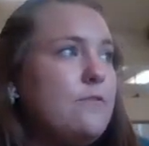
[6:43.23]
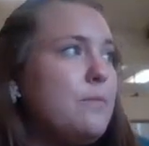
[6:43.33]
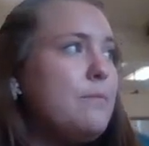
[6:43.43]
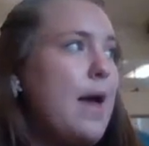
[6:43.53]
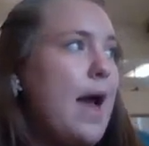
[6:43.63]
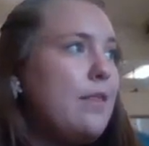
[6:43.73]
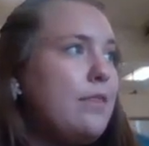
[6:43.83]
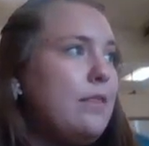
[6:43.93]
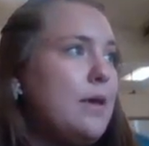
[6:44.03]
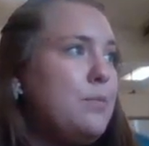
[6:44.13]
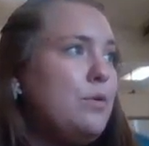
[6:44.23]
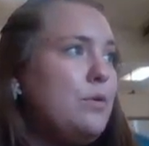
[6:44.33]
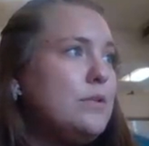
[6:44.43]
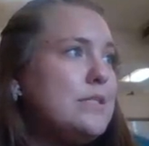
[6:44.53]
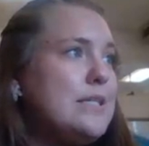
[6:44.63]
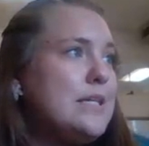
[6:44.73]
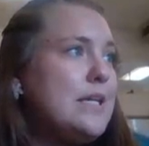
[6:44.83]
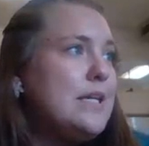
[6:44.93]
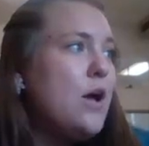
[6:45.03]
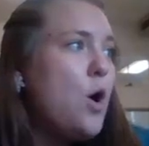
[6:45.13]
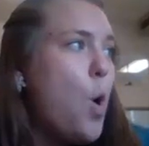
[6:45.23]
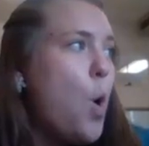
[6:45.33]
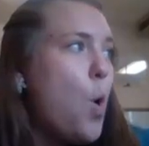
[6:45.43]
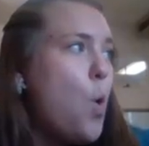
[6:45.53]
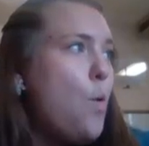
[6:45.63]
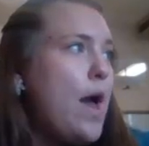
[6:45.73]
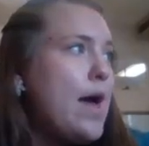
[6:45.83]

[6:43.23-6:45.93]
for math labeled DOL.